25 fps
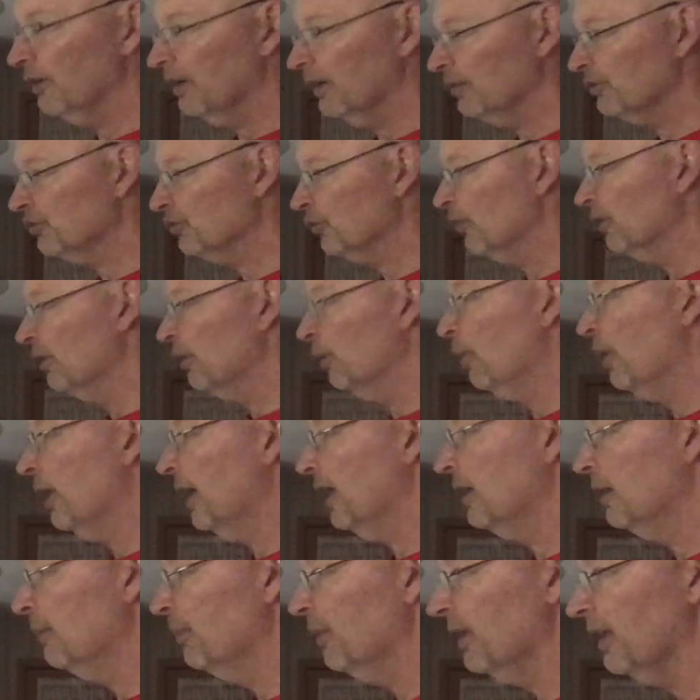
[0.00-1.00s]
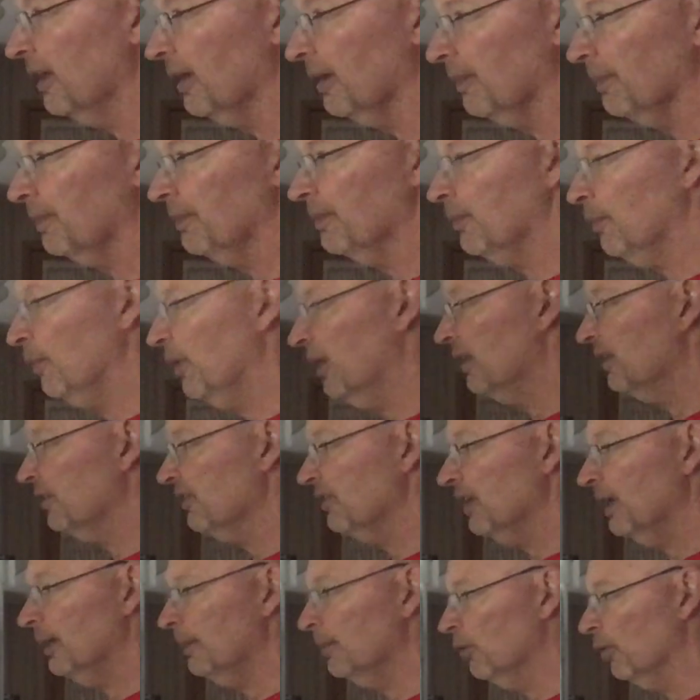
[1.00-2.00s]
I'll show you why in a minute, why it's
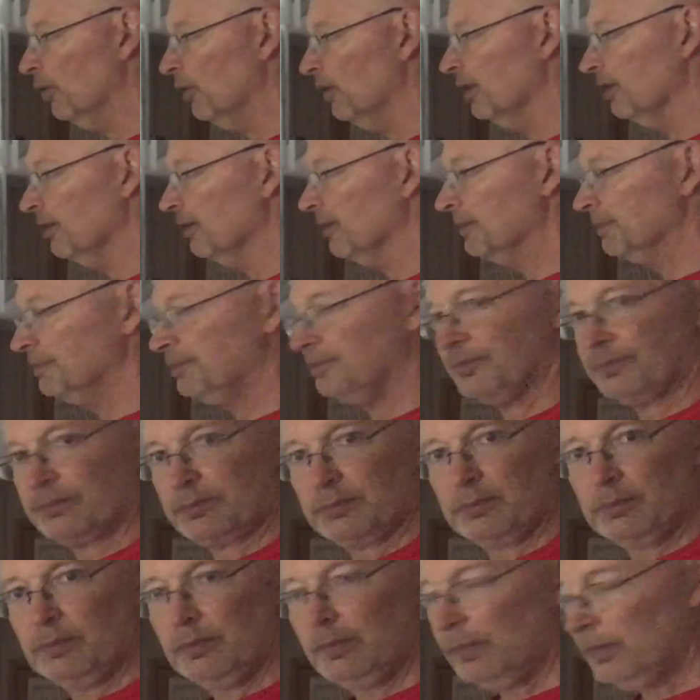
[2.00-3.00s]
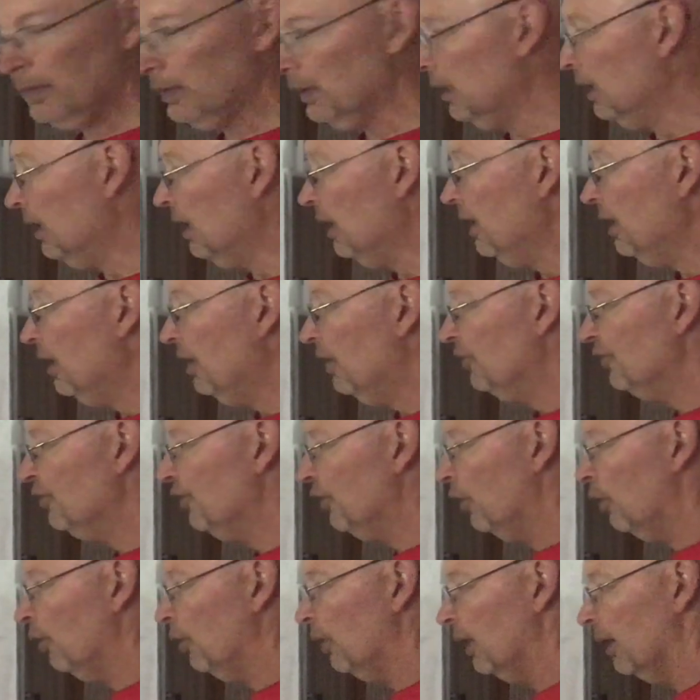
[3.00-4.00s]
named Euler.
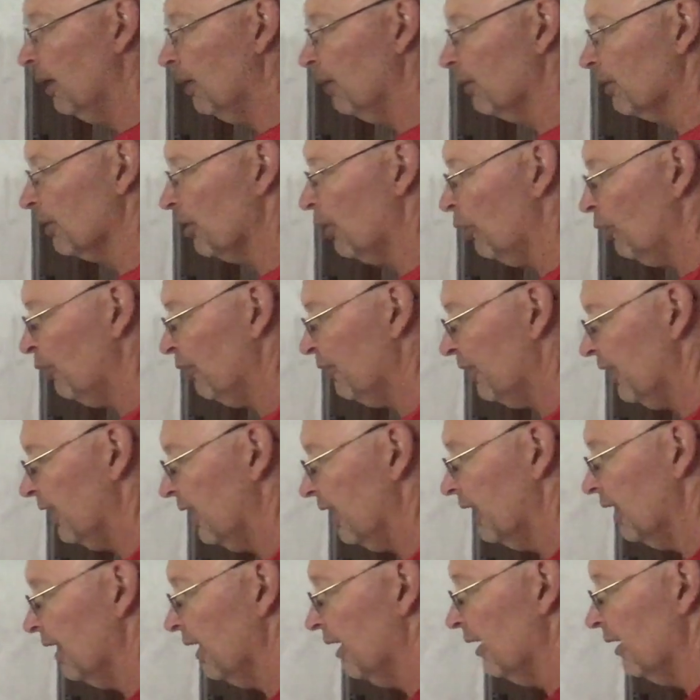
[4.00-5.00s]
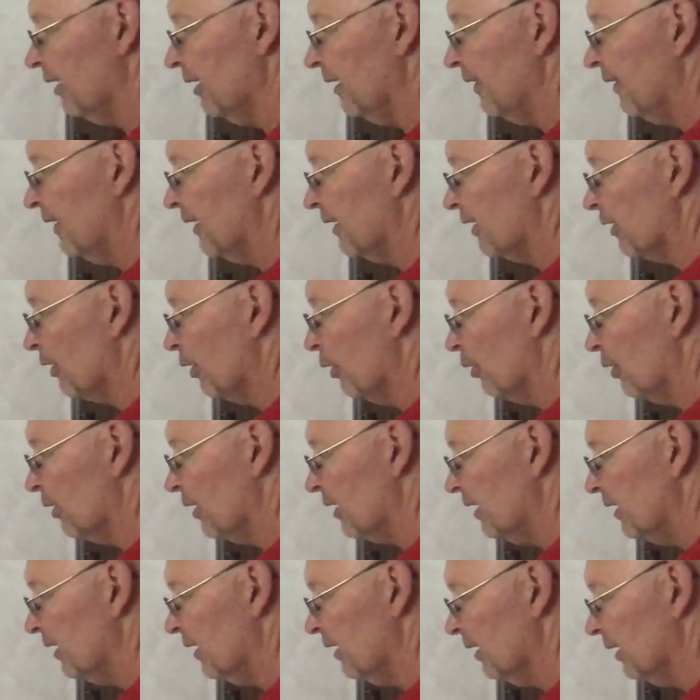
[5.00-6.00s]
So I'll go there and then go
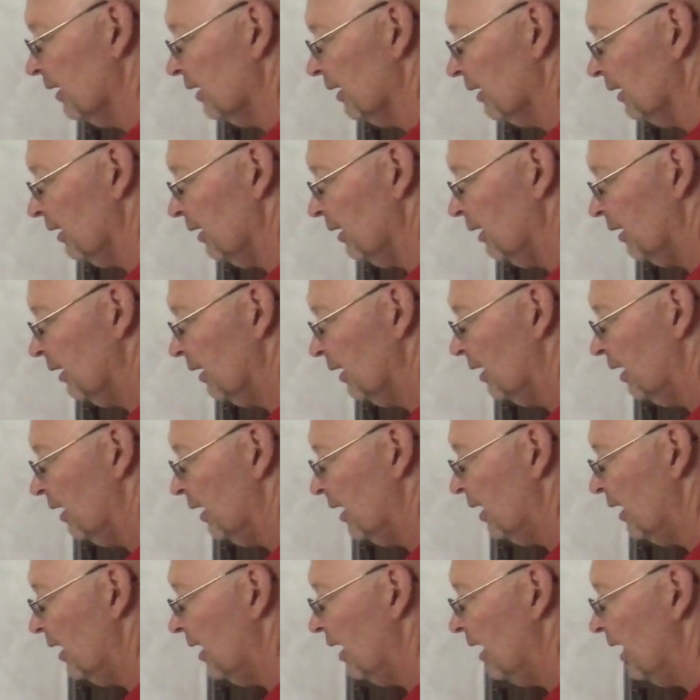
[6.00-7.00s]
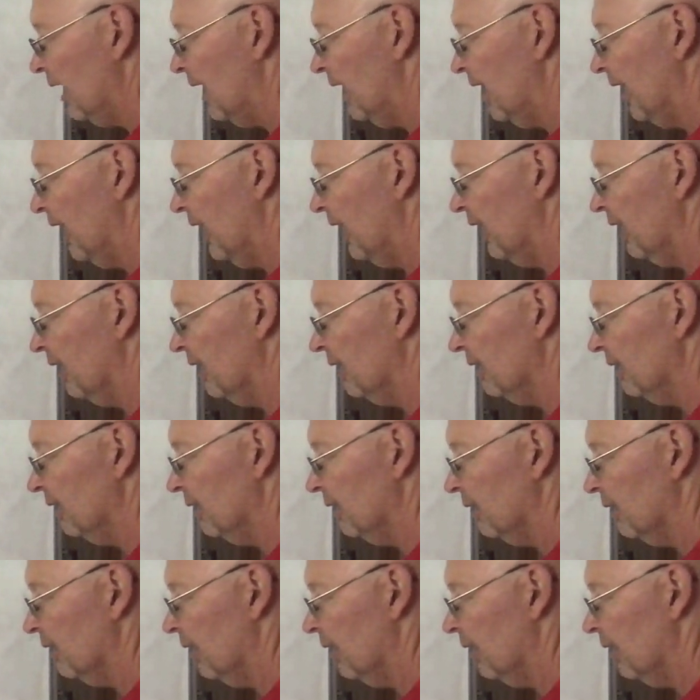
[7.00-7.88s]
here, and